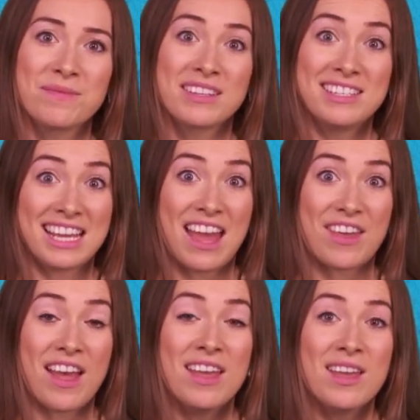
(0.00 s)

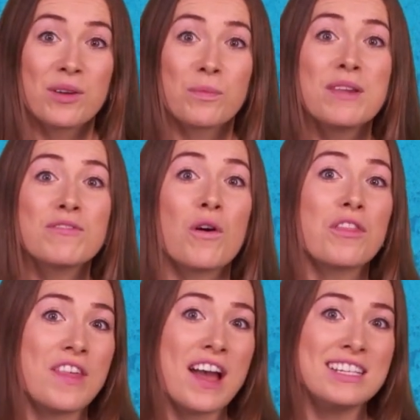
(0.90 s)
Together, we've
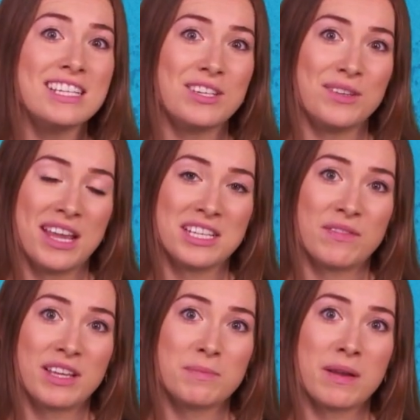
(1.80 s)
got 32 years of
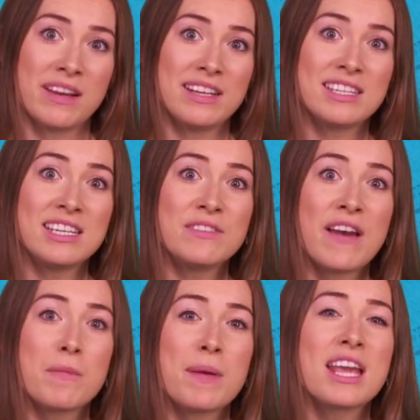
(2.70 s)
experience in
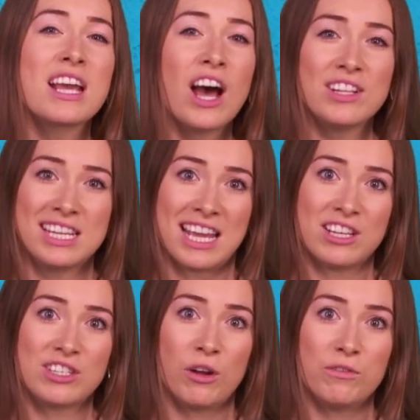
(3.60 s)
developing cutting-edge
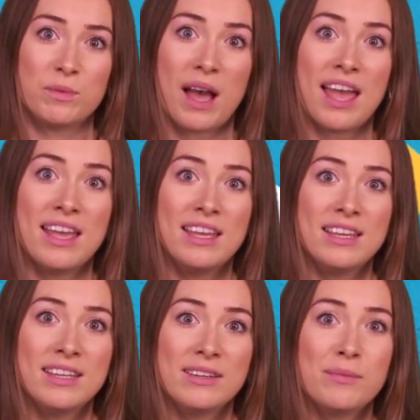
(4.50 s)
software.
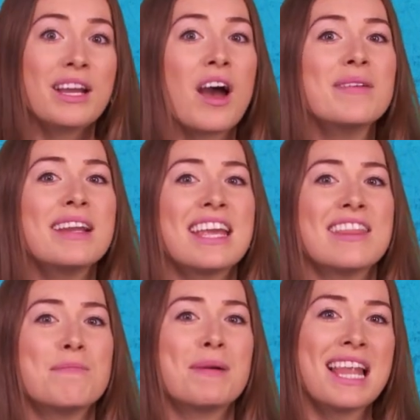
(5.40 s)
We're currently in
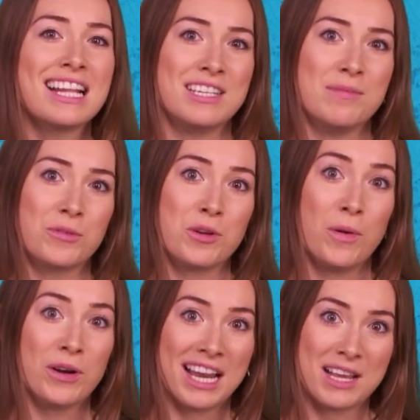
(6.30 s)
the Platinum Group
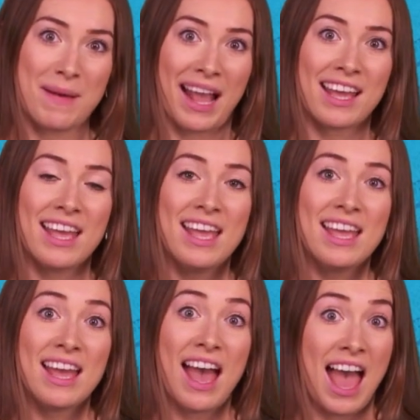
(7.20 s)
on ClickBank,
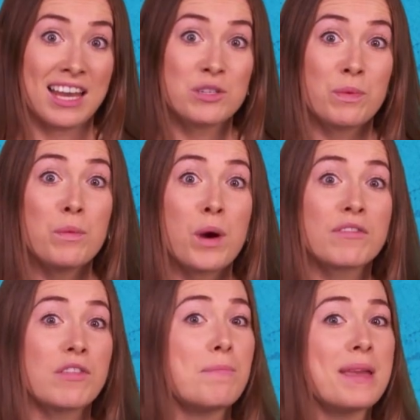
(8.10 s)
and we're one
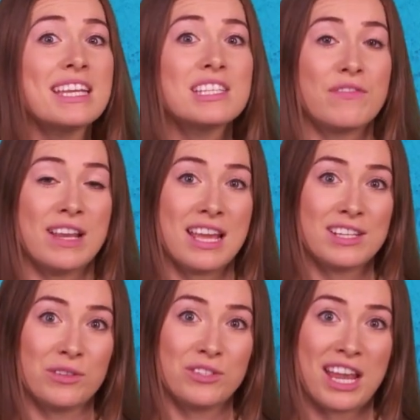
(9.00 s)
of the biggest
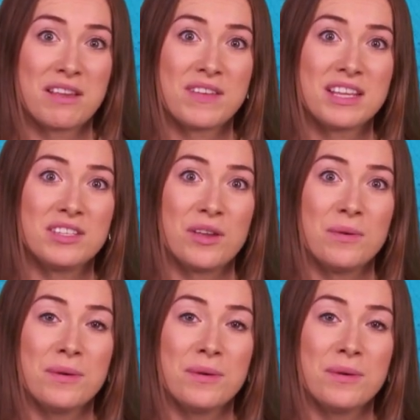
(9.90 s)
affiliates on JVZoo.